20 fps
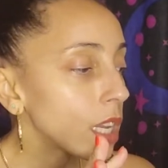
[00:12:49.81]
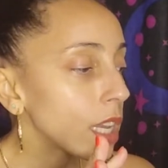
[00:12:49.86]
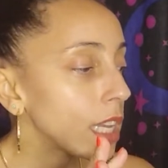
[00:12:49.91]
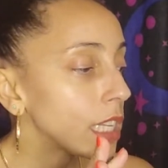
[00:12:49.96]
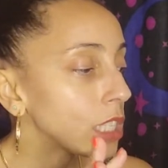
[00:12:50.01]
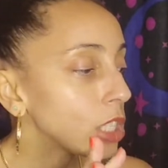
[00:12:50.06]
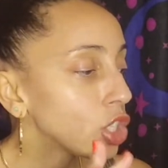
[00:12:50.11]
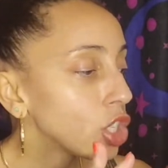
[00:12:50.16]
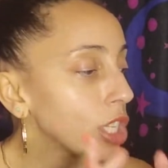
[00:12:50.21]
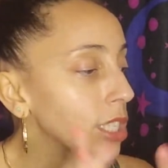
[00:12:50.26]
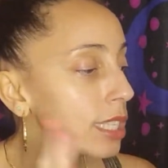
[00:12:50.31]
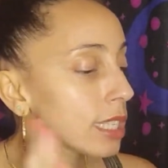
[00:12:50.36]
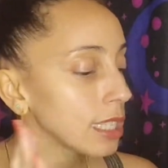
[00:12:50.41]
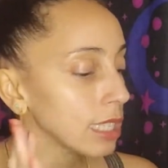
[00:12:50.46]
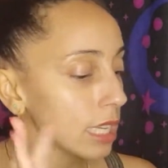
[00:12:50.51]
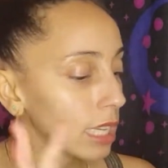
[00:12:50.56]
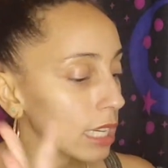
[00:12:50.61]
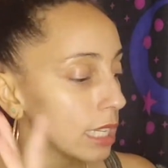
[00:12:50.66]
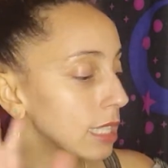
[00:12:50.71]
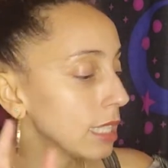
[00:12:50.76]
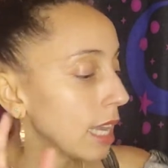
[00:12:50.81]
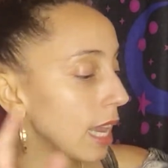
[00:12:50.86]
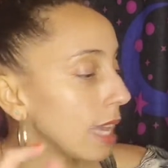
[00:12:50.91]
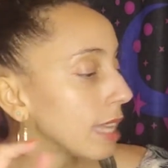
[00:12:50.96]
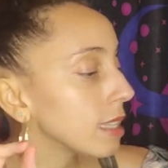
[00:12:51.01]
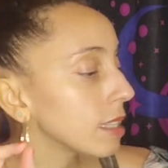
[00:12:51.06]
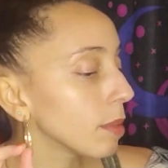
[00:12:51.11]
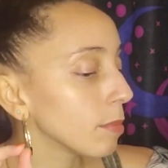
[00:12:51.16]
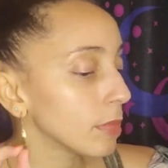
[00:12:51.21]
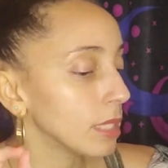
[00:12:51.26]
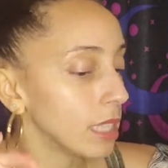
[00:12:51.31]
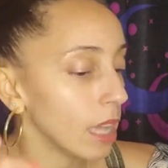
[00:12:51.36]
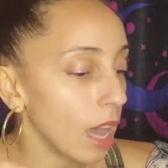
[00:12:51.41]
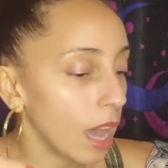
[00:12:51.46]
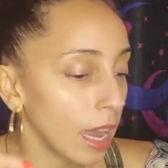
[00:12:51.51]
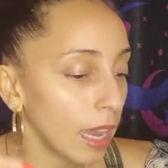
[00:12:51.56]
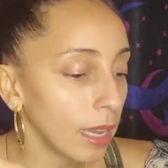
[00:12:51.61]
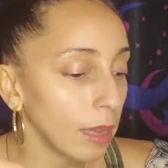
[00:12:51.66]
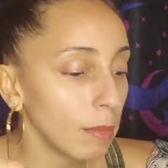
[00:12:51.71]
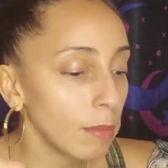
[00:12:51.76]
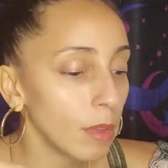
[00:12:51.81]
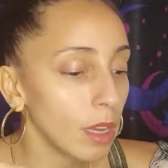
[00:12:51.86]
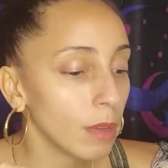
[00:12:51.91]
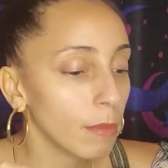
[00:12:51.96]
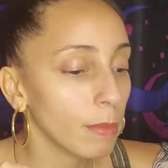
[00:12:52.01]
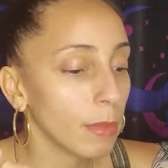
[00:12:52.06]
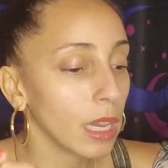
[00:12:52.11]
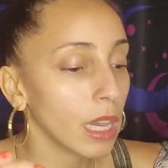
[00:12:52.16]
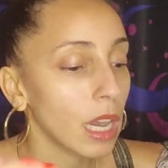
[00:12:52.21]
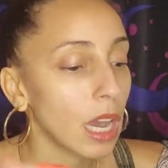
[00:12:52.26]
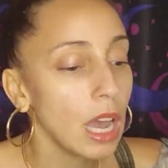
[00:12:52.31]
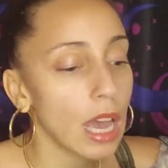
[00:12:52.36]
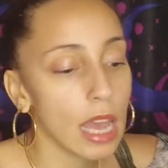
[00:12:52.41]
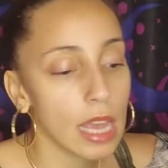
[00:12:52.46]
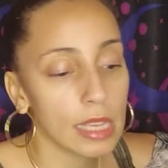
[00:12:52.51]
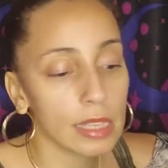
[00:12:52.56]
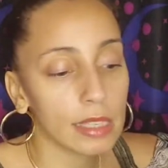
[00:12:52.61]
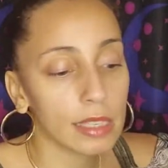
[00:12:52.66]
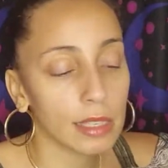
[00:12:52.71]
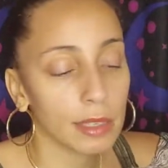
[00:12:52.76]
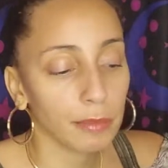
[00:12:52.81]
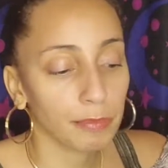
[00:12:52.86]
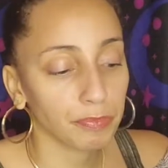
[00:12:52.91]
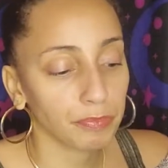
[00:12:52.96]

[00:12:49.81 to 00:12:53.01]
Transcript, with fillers: It's just it's going to take some time because